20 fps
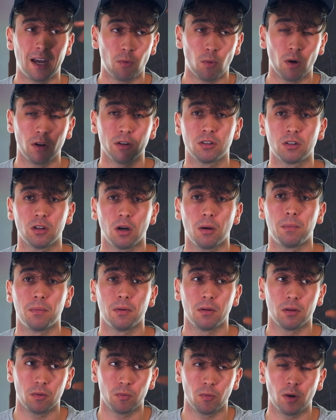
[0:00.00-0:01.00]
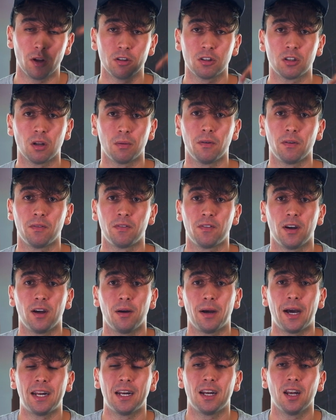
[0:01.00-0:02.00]
one stop of
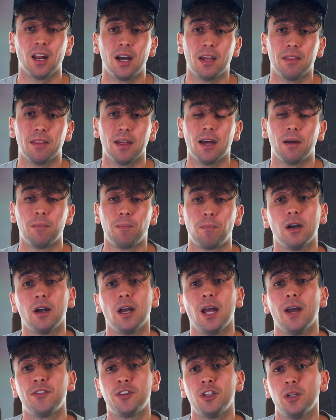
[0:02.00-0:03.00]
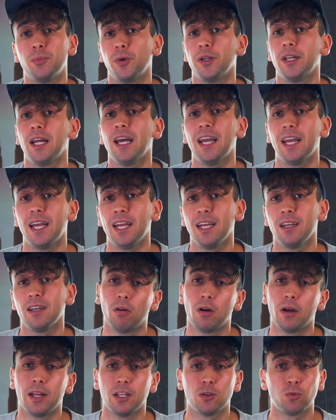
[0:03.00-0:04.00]
added light there. f2.8,
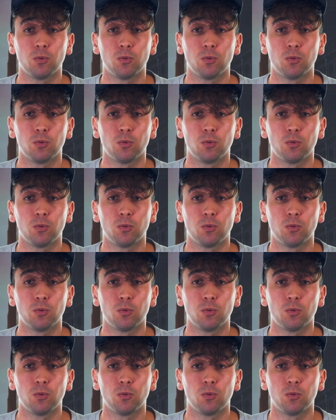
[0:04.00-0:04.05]
it's